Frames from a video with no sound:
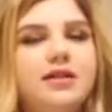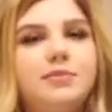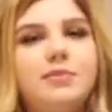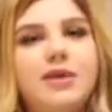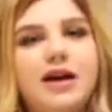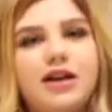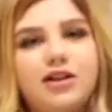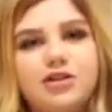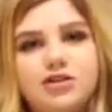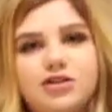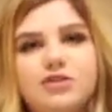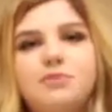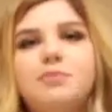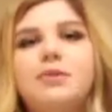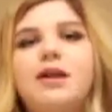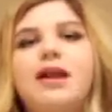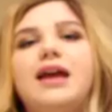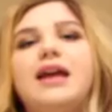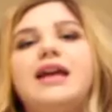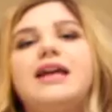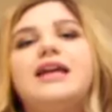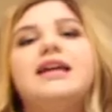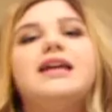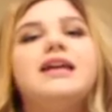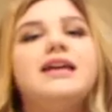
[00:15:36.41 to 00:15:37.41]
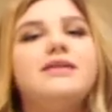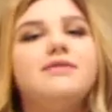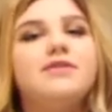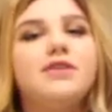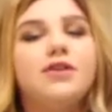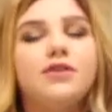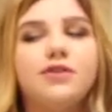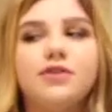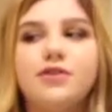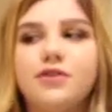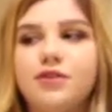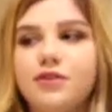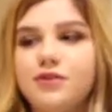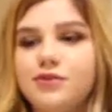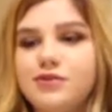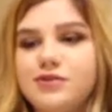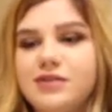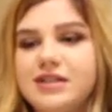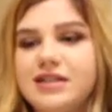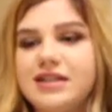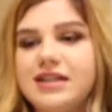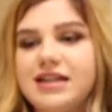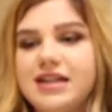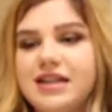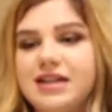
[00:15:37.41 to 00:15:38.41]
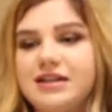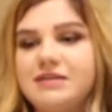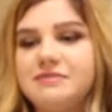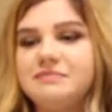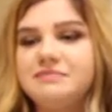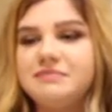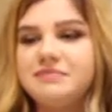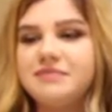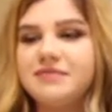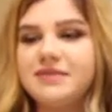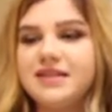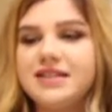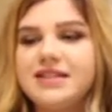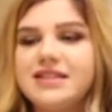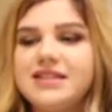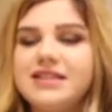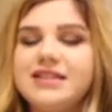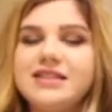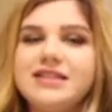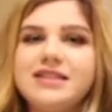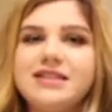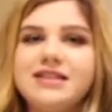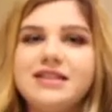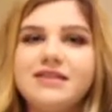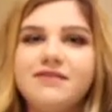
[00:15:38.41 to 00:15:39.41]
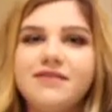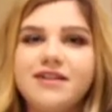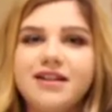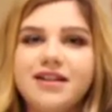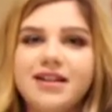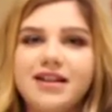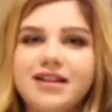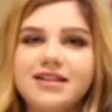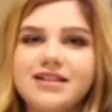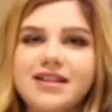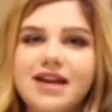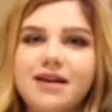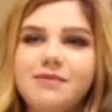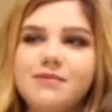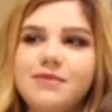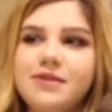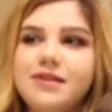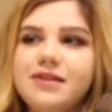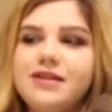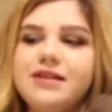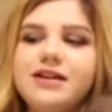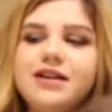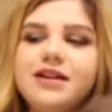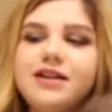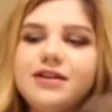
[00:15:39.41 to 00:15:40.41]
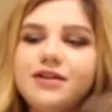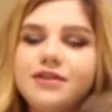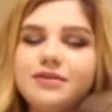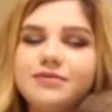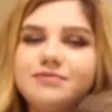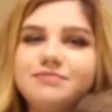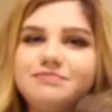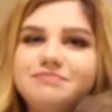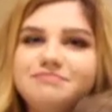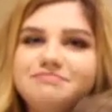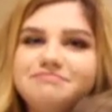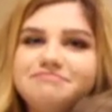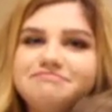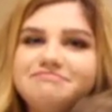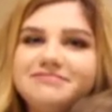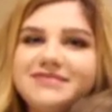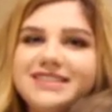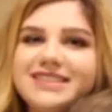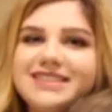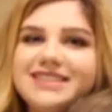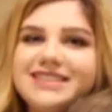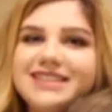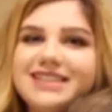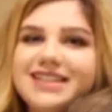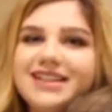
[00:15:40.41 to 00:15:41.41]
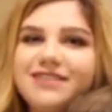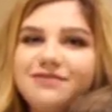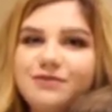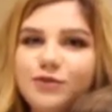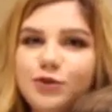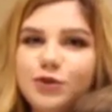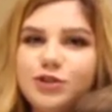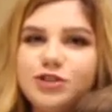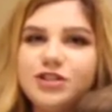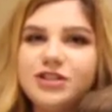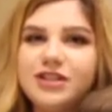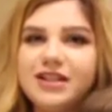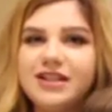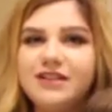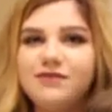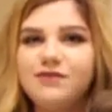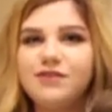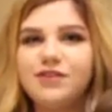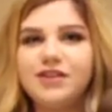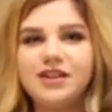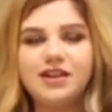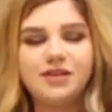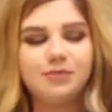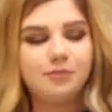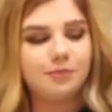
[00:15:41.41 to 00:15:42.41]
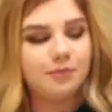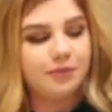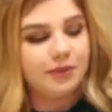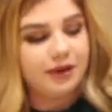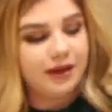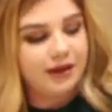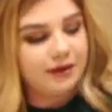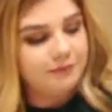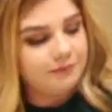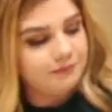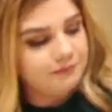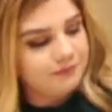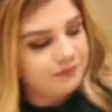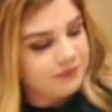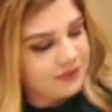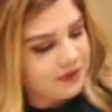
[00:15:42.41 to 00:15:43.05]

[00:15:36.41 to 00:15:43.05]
Packers are playing, even though they're losing, and this is the very last game of the year, unfortunately for them. But